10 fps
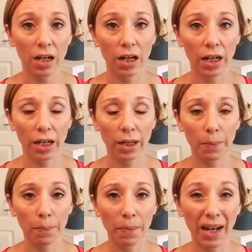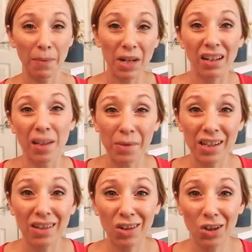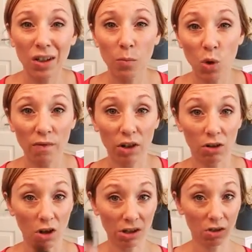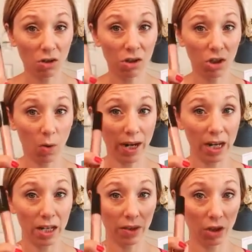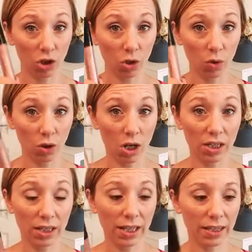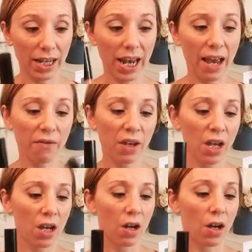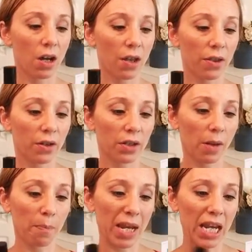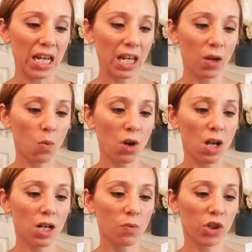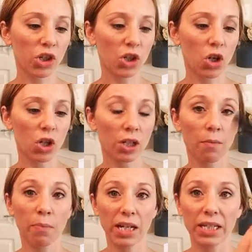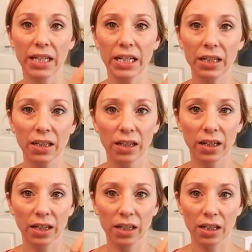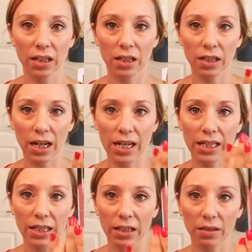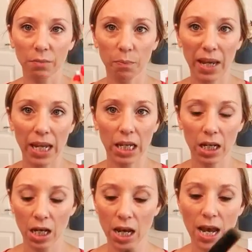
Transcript: I'm not a lipstick girl, I'm more of a gloss girl, so I got the 2 glosses that they have. There's a pinky one, which is called Abundant, and it's nice and pink.